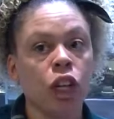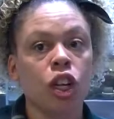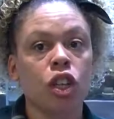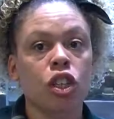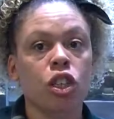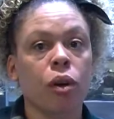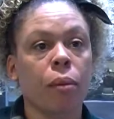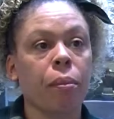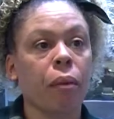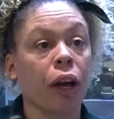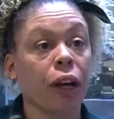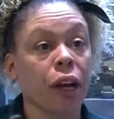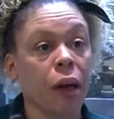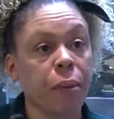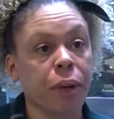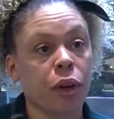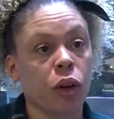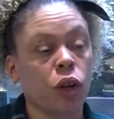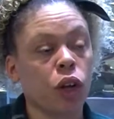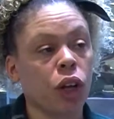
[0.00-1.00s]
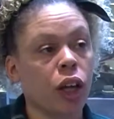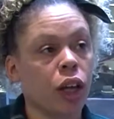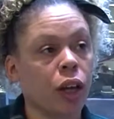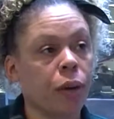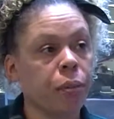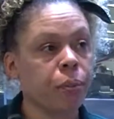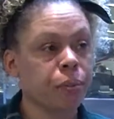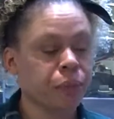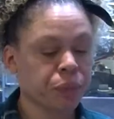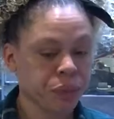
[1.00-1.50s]
So I might come in on
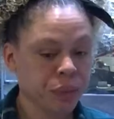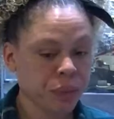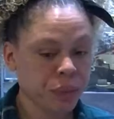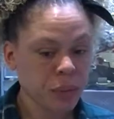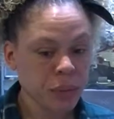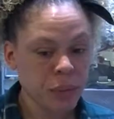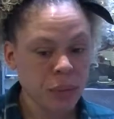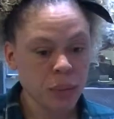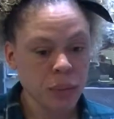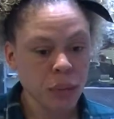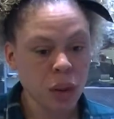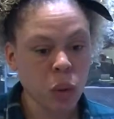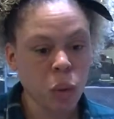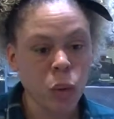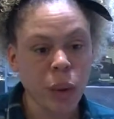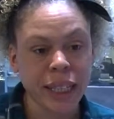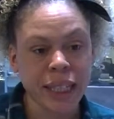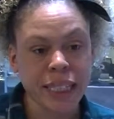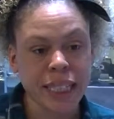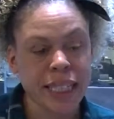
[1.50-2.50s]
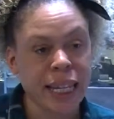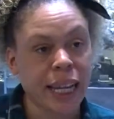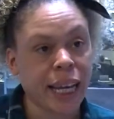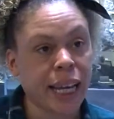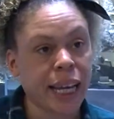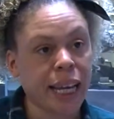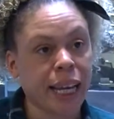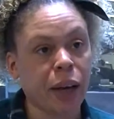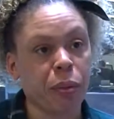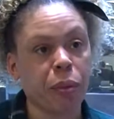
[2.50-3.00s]
a
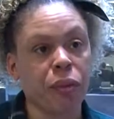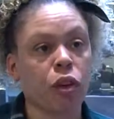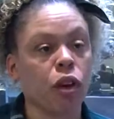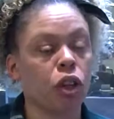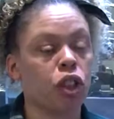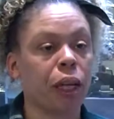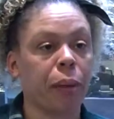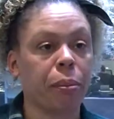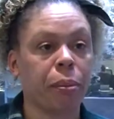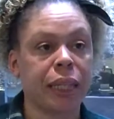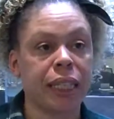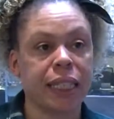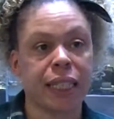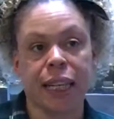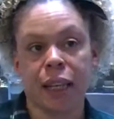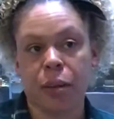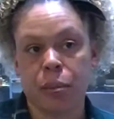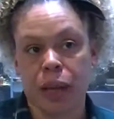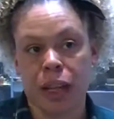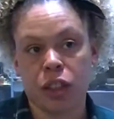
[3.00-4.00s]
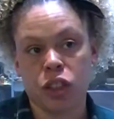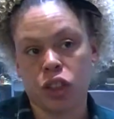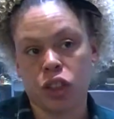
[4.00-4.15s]
Wednesday and we've got a Champions League match.